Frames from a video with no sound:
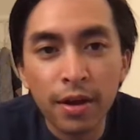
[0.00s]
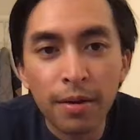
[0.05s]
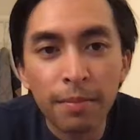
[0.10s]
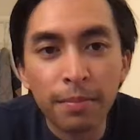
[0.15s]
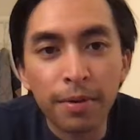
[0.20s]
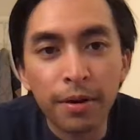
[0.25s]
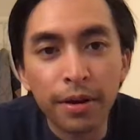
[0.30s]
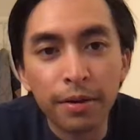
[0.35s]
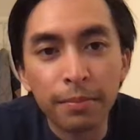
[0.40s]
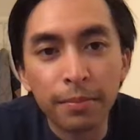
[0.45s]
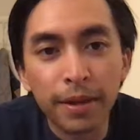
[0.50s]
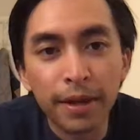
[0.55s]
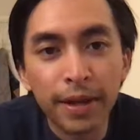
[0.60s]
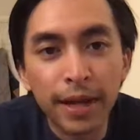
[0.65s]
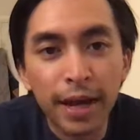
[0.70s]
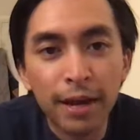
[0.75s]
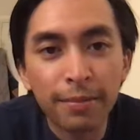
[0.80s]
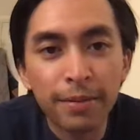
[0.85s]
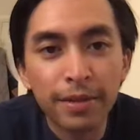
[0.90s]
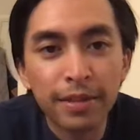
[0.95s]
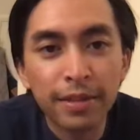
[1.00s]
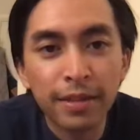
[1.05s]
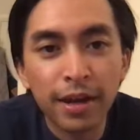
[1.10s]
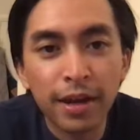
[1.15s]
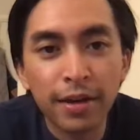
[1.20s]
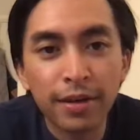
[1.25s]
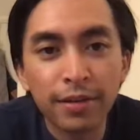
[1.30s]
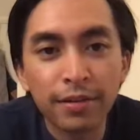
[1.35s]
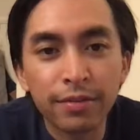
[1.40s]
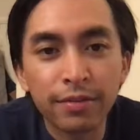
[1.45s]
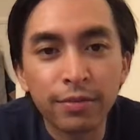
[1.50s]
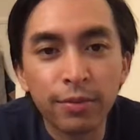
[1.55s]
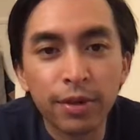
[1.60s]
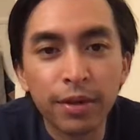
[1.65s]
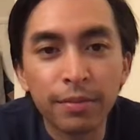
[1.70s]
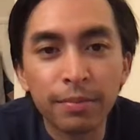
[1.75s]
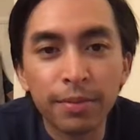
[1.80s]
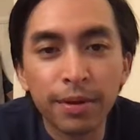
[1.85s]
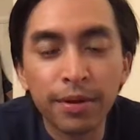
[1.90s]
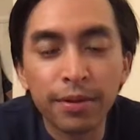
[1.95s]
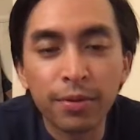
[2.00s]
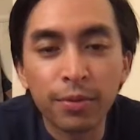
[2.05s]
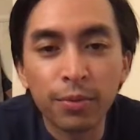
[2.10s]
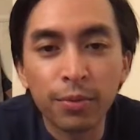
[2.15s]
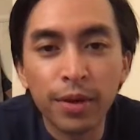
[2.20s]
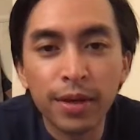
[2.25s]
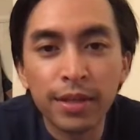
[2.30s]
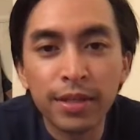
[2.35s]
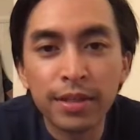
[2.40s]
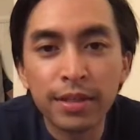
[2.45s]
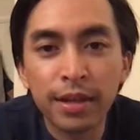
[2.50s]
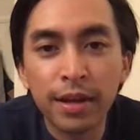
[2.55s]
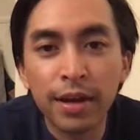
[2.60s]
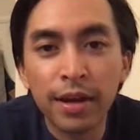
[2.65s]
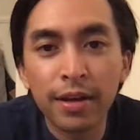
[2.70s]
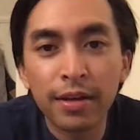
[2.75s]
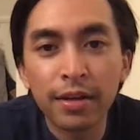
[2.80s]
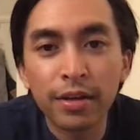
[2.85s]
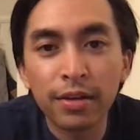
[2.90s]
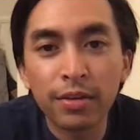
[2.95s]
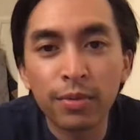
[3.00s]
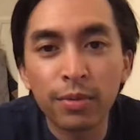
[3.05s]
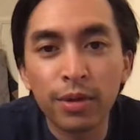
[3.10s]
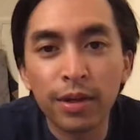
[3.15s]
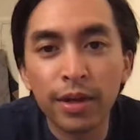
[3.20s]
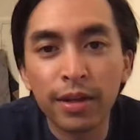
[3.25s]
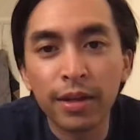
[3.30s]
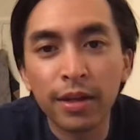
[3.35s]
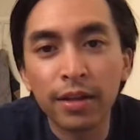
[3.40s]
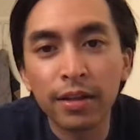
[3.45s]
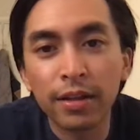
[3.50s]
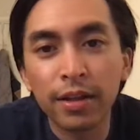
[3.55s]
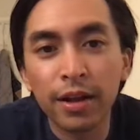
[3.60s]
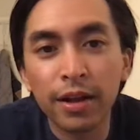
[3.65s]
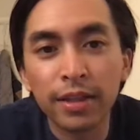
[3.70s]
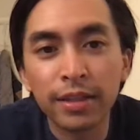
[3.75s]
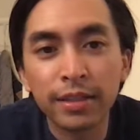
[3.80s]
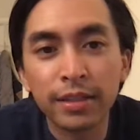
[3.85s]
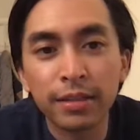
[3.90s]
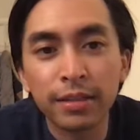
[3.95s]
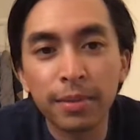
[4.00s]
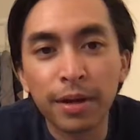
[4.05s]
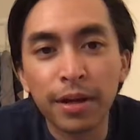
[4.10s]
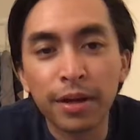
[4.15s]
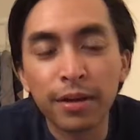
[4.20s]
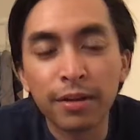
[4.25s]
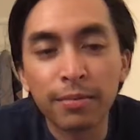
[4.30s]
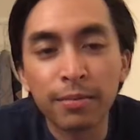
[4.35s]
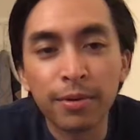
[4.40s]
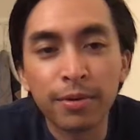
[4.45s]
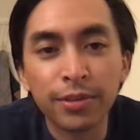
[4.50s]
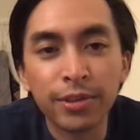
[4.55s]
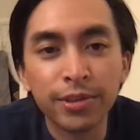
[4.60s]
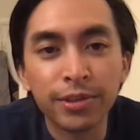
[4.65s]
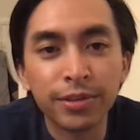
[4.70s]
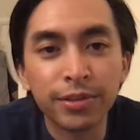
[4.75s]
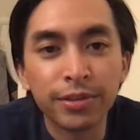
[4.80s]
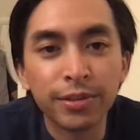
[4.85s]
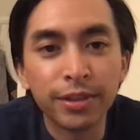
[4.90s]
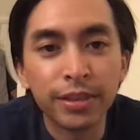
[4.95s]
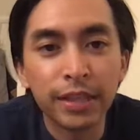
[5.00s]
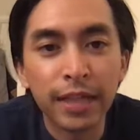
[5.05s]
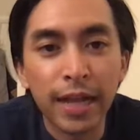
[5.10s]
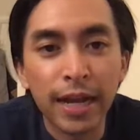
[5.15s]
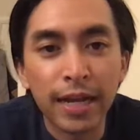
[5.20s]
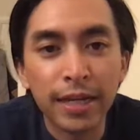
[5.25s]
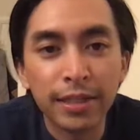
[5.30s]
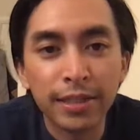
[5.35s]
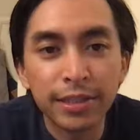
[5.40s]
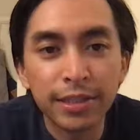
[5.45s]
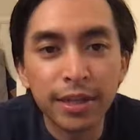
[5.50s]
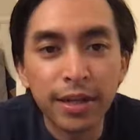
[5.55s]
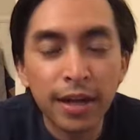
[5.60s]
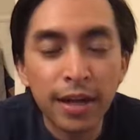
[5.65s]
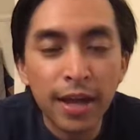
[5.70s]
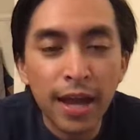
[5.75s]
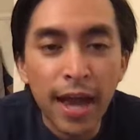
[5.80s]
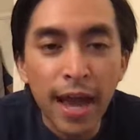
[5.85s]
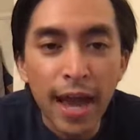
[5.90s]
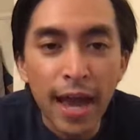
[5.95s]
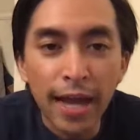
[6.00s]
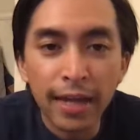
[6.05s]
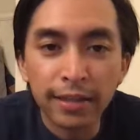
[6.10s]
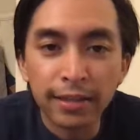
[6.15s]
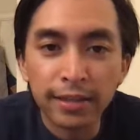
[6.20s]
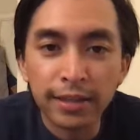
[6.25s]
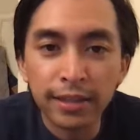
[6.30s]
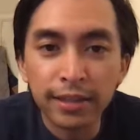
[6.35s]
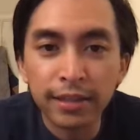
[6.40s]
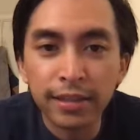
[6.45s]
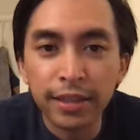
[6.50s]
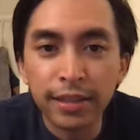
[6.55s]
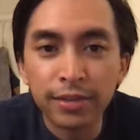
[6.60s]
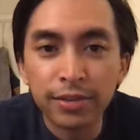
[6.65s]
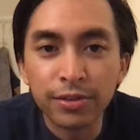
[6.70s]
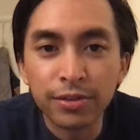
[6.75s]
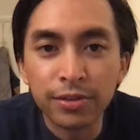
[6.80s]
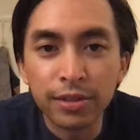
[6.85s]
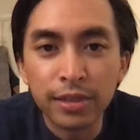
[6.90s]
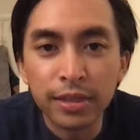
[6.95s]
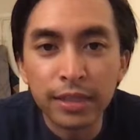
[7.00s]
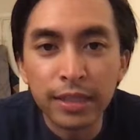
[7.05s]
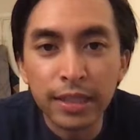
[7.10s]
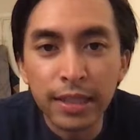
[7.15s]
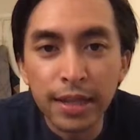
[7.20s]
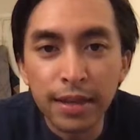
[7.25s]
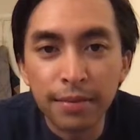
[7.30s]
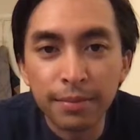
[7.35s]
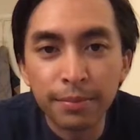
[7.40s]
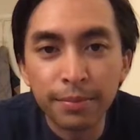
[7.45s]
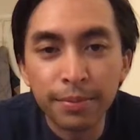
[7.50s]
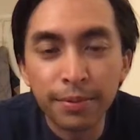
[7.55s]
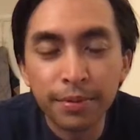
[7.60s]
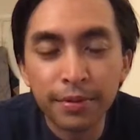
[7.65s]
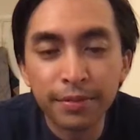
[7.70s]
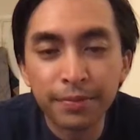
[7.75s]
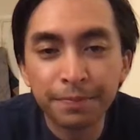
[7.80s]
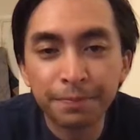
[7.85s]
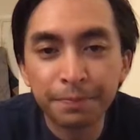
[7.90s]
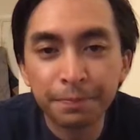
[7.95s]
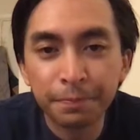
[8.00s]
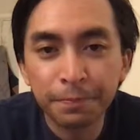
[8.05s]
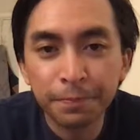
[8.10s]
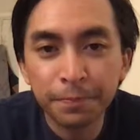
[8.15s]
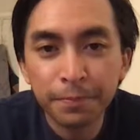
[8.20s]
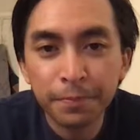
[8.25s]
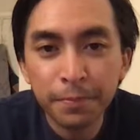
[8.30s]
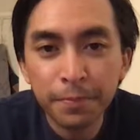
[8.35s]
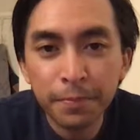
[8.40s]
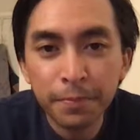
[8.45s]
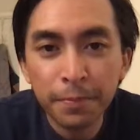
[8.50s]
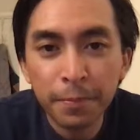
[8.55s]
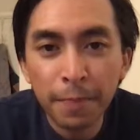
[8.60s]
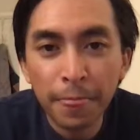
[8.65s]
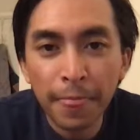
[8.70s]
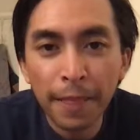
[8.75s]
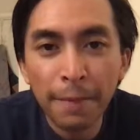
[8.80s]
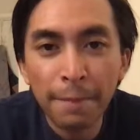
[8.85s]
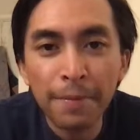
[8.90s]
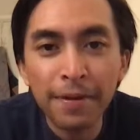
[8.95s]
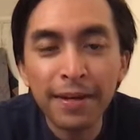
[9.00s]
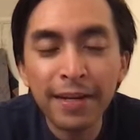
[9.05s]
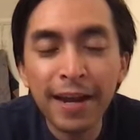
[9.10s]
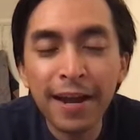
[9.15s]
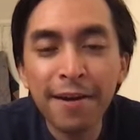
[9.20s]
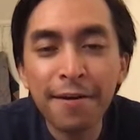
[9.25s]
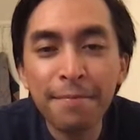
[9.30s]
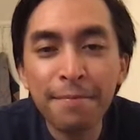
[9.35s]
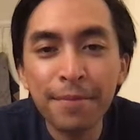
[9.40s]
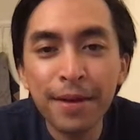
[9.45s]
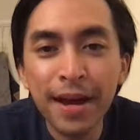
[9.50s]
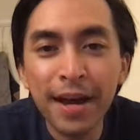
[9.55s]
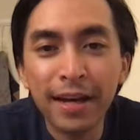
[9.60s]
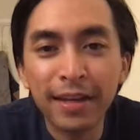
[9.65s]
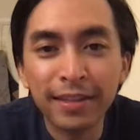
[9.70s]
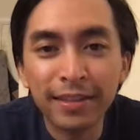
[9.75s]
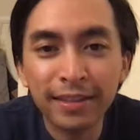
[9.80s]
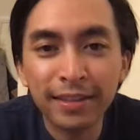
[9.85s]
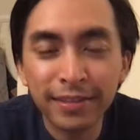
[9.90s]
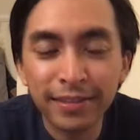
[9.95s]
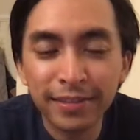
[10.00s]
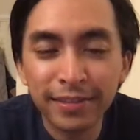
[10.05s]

but my habits kind of went by the wayside when I got lost in my emotional/existential slump. But now I'm back.